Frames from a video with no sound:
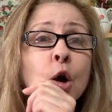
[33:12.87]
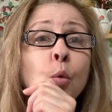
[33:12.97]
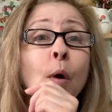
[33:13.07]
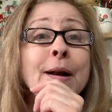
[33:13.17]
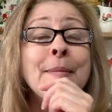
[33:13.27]

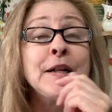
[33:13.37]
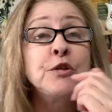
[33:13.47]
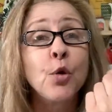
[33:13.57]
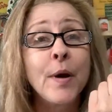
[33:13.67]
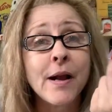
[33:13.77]
What am I
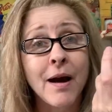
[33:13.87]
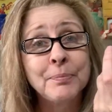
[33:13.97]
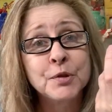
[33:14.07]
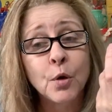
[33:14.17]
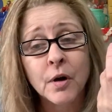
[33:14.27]
doing up
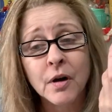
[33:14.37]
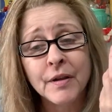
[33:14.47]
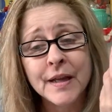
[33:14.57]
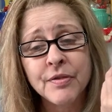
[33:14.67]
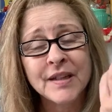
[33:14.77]
so
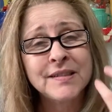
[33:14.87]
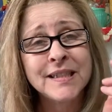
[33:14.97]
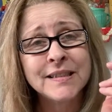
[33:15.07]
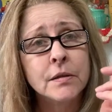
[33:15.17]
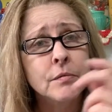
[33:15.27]
early? This
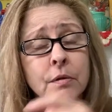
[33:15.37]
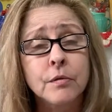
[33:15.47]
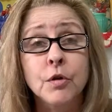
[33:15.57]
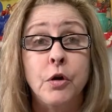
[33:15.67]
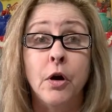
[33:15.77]
is,
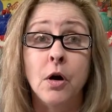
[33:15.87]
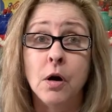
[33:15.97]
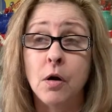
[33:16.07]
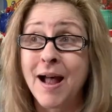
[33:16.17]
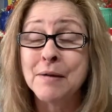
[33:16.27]

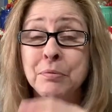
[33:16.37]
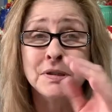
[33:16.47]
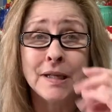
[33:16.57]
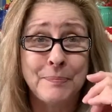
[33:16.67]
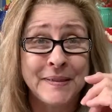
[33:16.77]
girl, I was
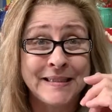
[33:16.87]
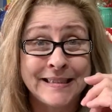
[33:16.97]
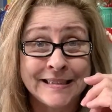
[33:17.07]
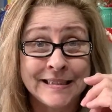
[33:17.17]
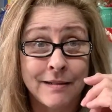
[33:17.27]
up at
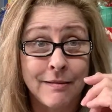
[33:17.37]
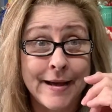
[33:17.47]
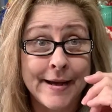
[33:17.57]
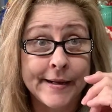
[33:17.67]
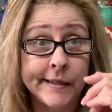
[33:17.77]
6
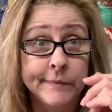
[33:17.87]
o'clock.